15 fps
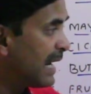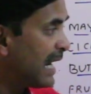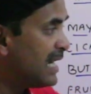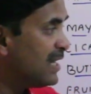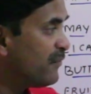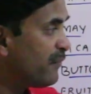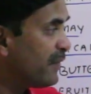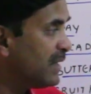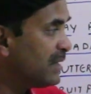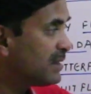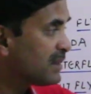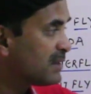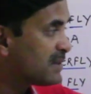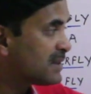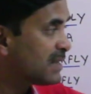
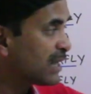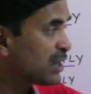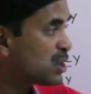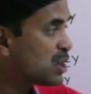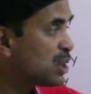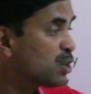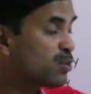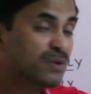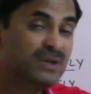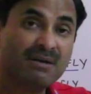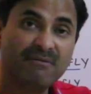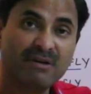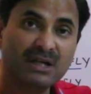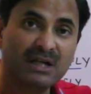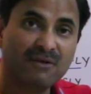elephant 60 to
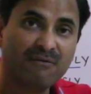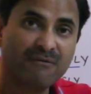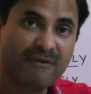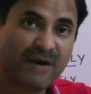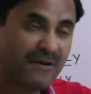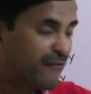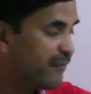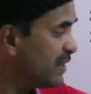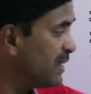75